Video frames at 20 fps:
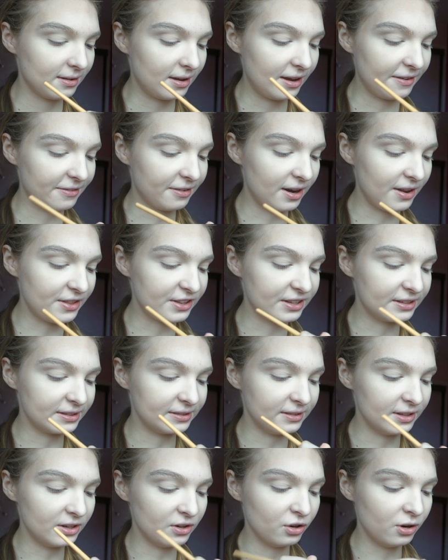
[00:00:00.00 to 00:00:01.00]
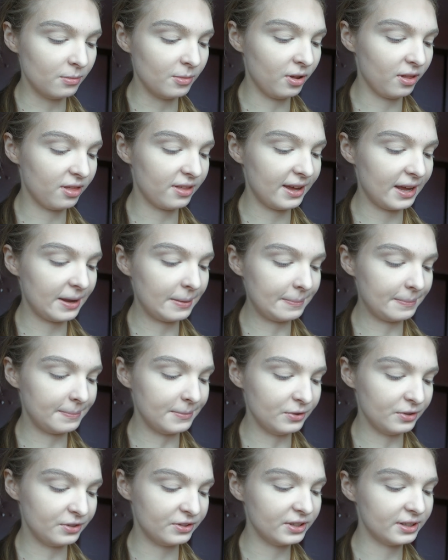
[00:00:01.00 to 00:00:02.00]
I feel like this isn't the normal thing. You
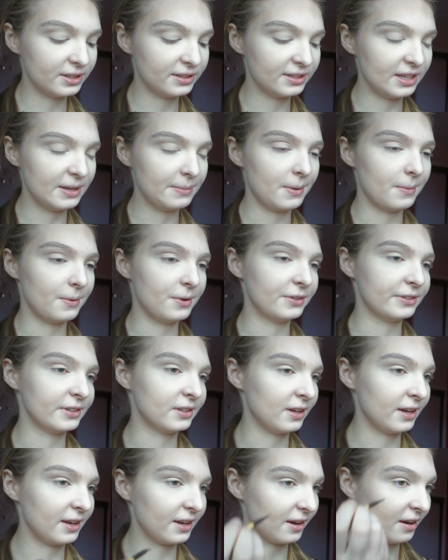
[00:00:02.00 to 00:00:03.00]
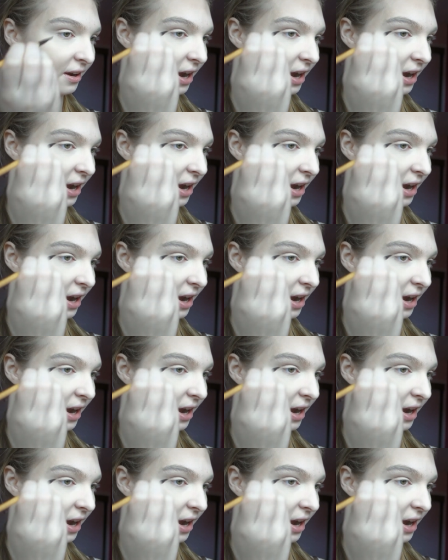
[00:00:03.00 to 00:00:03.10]
see people using like an